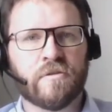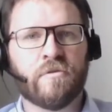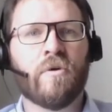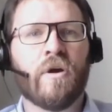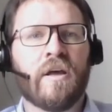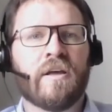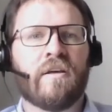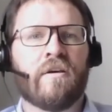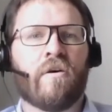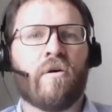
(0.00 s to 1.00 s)
So
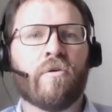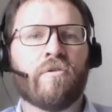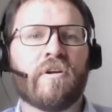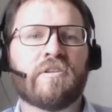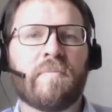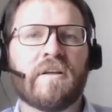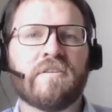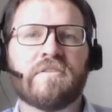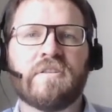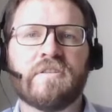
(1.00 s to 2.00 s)
other
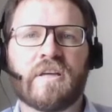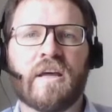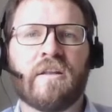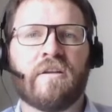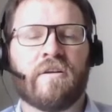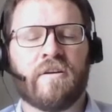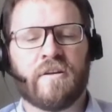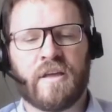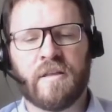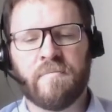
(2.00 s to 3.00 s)
experiences
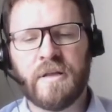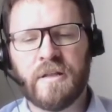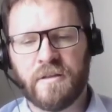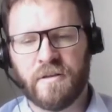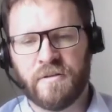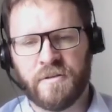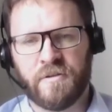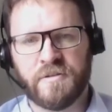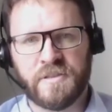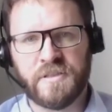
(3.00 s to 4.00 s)
can build
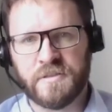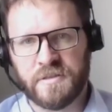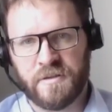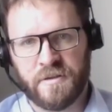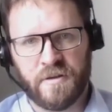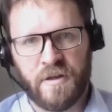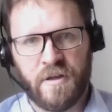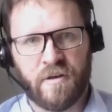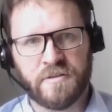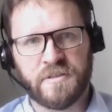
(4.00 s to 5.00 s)
on
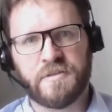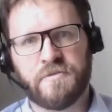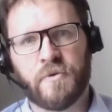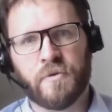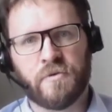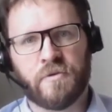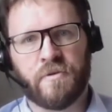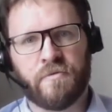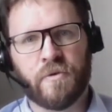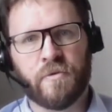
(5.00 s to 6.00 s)
these front
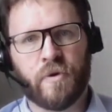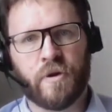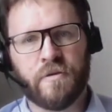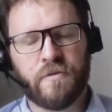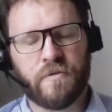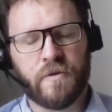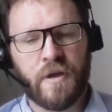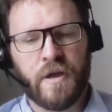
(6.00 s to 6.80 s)
runners,